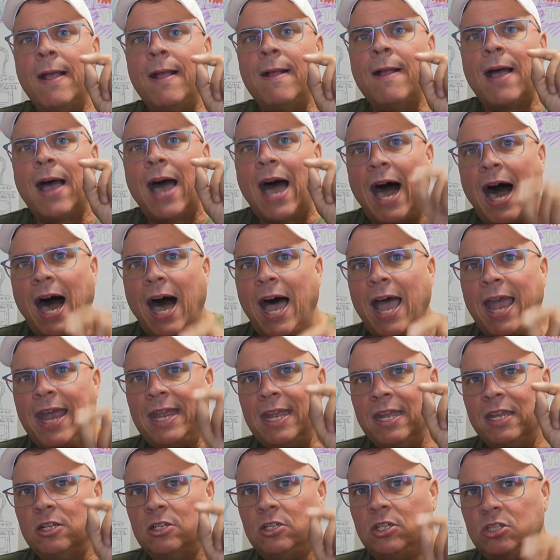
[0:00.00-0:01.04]
I
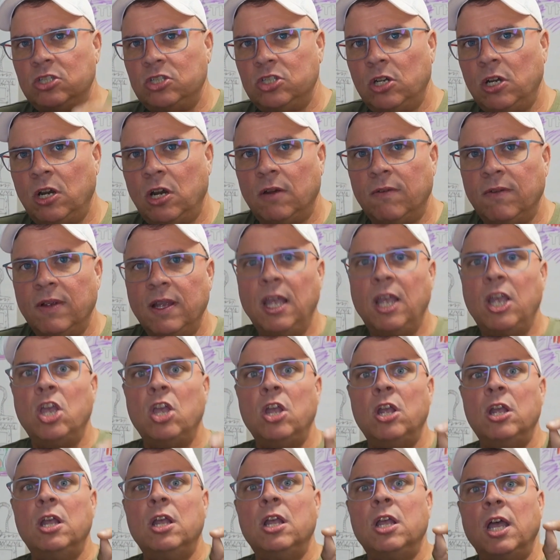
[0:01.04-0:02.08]
deserve.
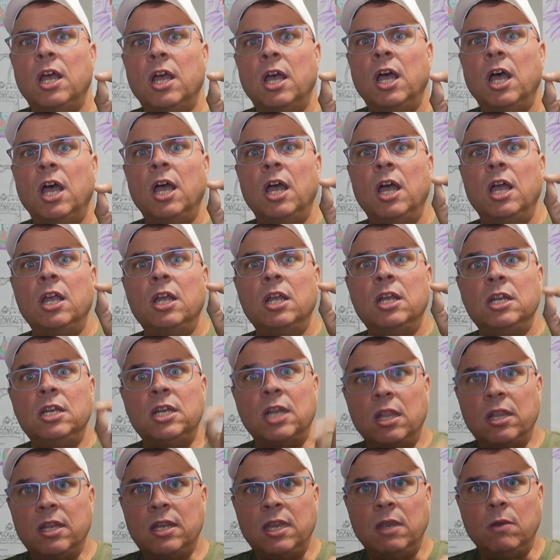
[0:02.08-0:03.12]

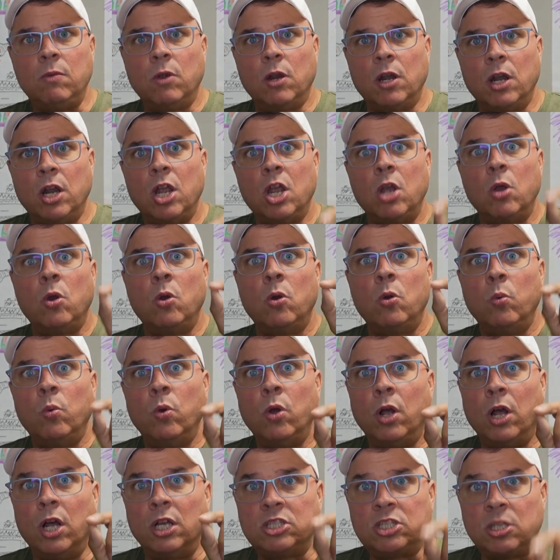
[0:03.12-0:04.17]
Another key word,
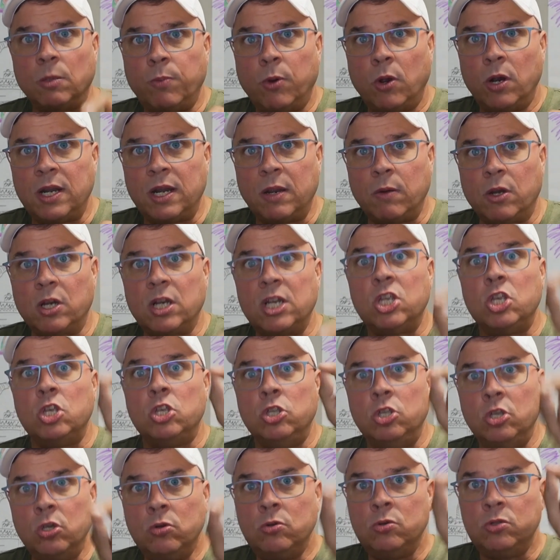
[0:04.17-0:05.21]
a support network
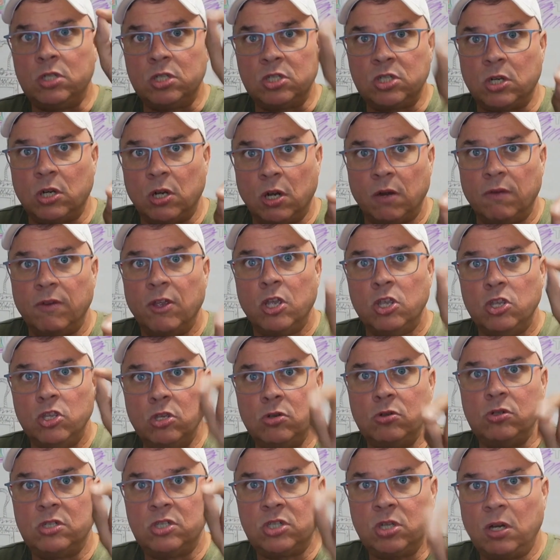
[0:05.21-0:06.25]
you deserve. You
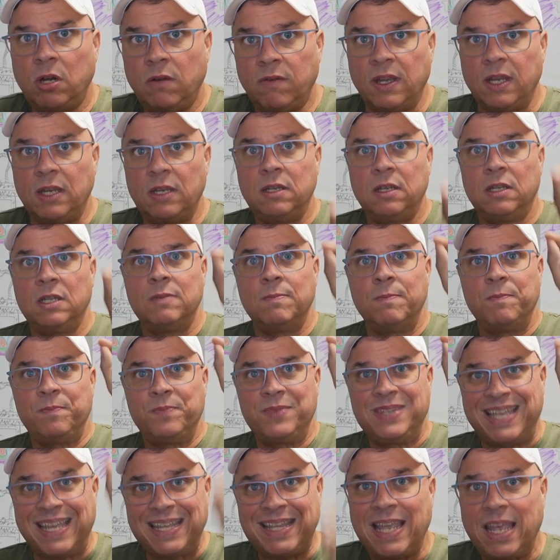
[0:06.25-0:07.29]
deserve it.
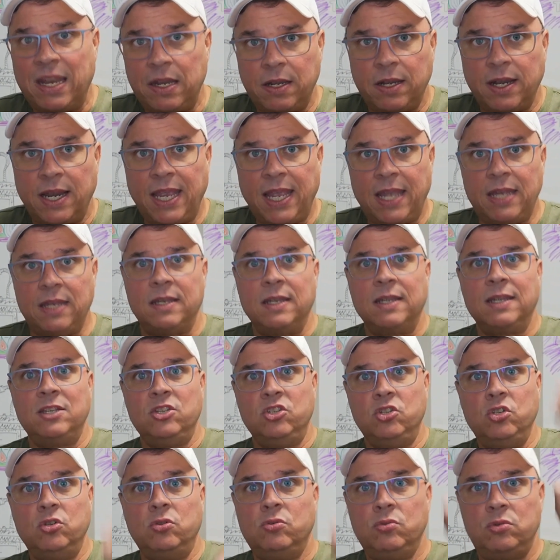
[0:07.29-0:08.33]
Get that in your head.
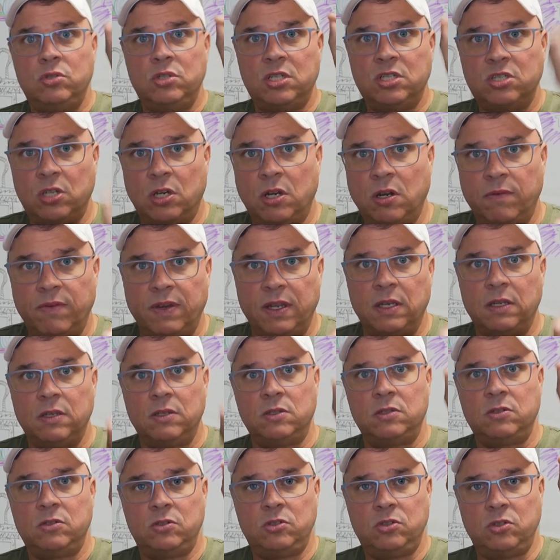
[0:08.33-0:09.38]
You deserve it.
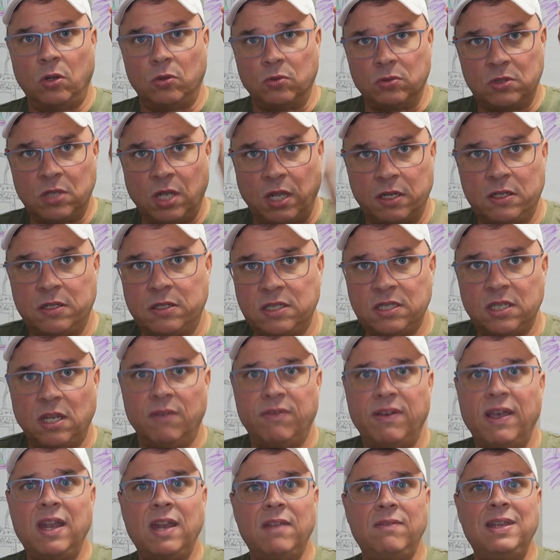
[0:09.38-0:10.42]
Don't talk yourself
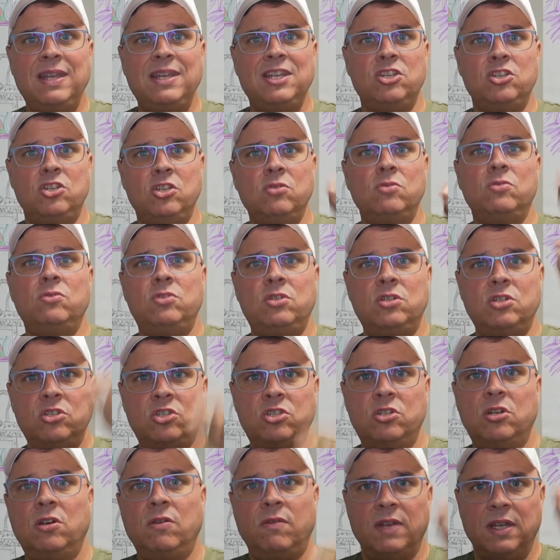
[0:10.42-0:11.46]
out of it. You
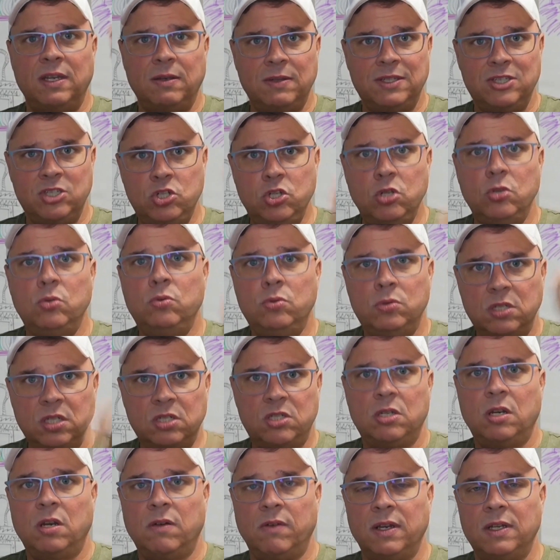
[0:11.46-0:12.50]
deserve it. You
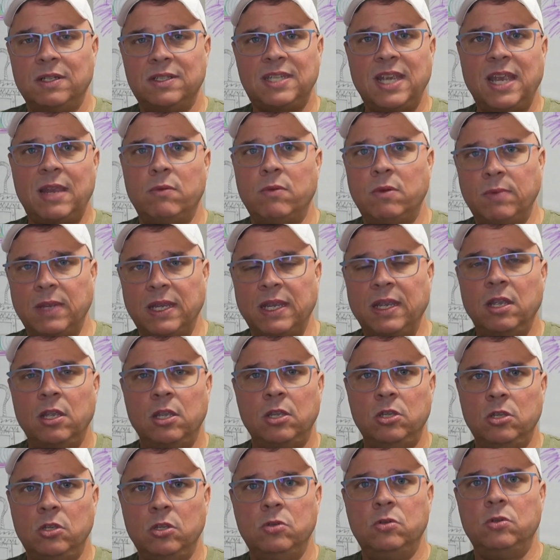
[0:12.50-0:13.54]
deserve it. Say it with me.
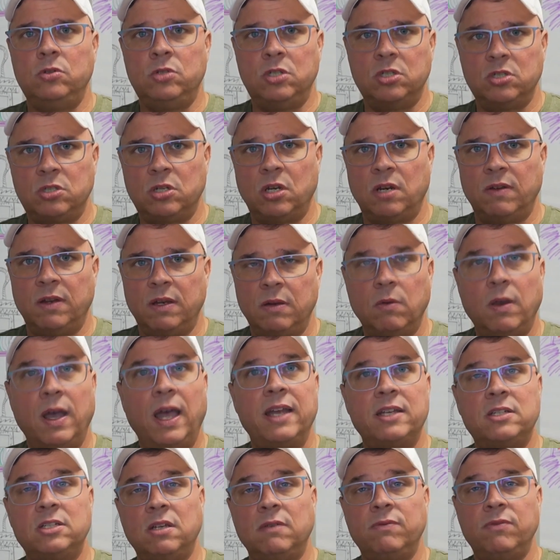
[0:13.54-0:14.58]
You deserve it. Well,
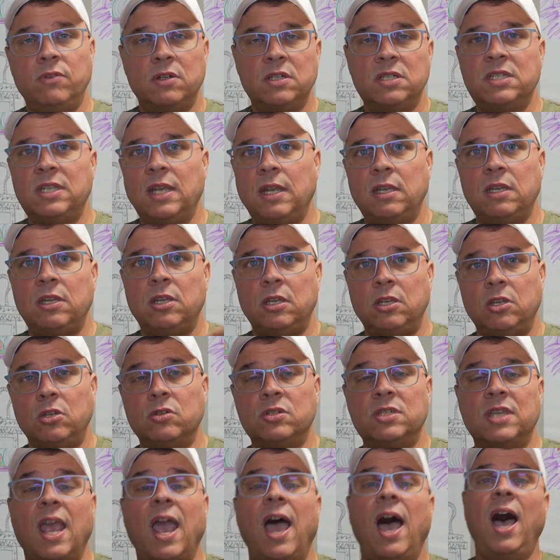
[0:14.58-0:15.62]
actually, if you're saying it, you'll
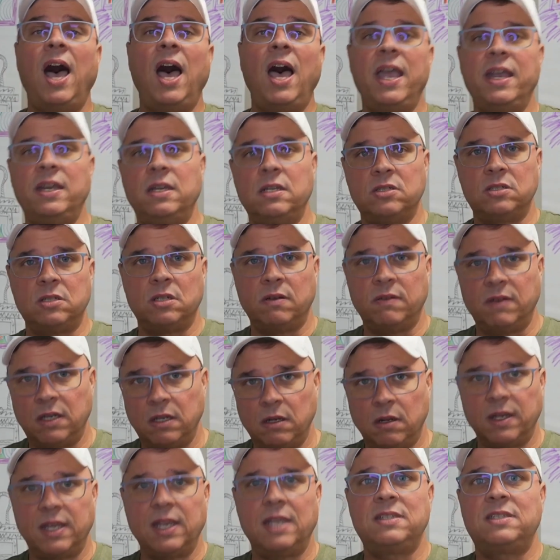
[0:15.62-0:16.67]
say, I deserve it.
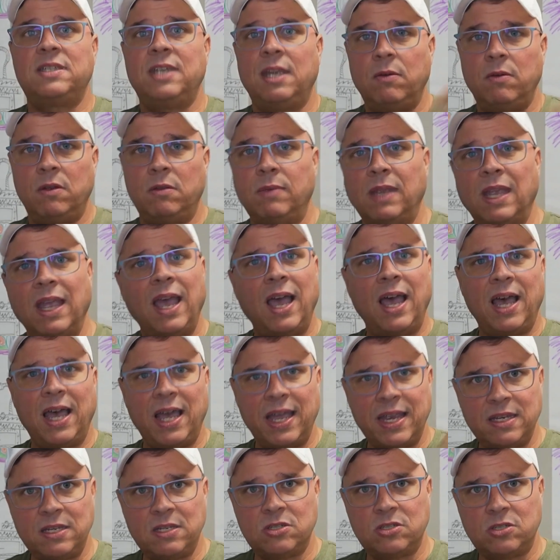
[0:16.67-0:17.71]
Okay, say it with me. I
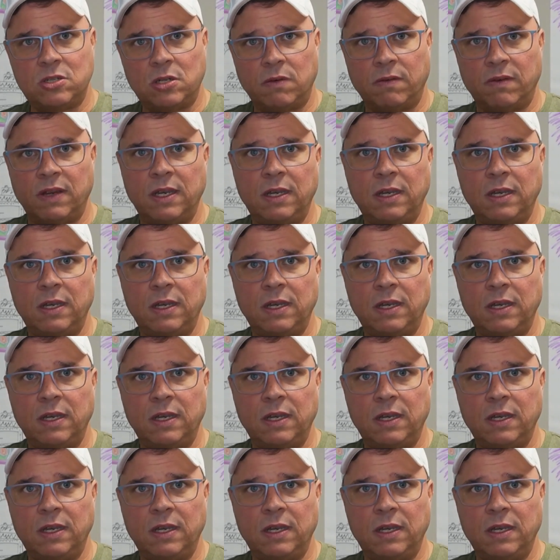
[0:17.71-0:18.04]
deserve it.